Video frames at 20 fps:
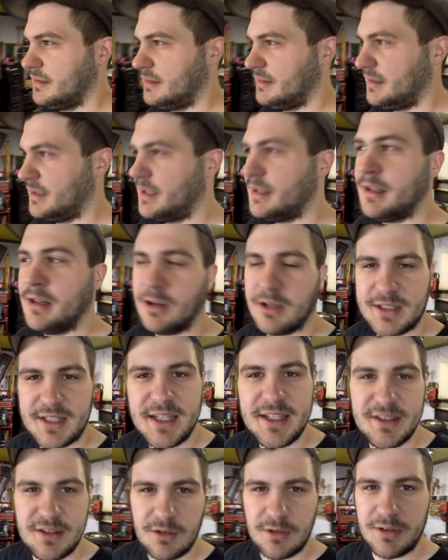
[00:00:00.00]
you know, it's
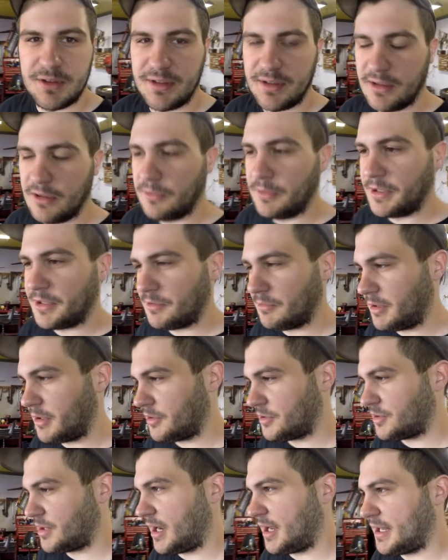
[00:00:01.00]
easier to deal with when
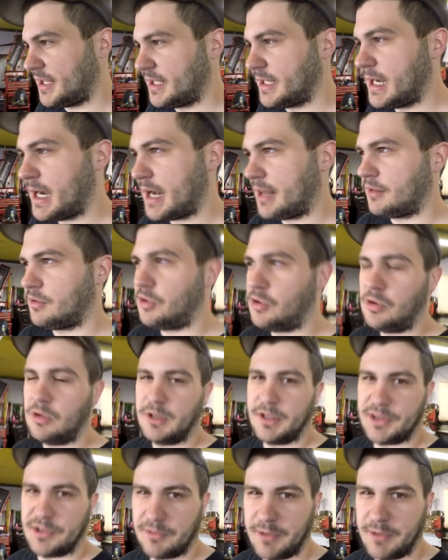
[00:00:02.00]
you're trying to get out of the hole at the